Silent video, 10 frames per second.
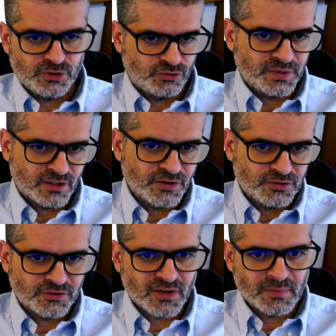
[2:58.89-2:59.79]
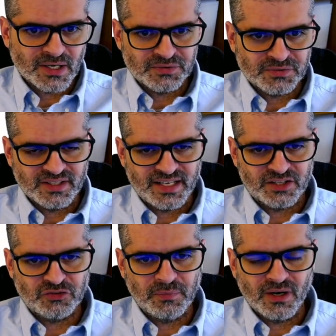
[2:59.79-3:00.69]
which we are going to talk about in the
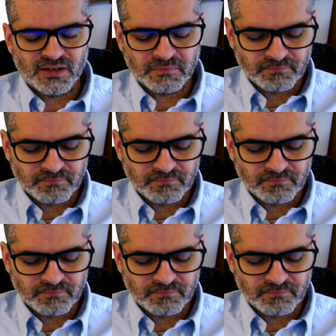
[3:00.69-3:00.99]
next part.